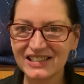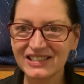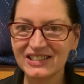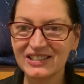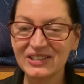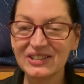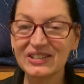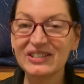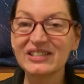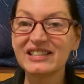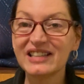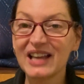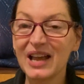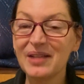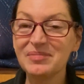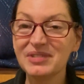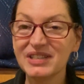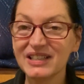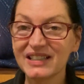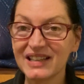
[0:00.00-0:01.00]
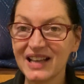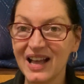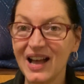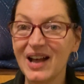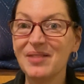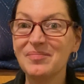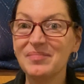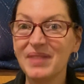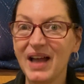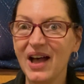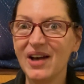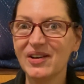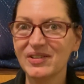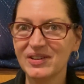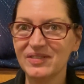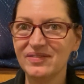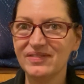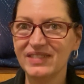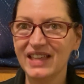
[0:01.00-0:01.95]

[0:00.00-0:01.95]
is a good time to come out of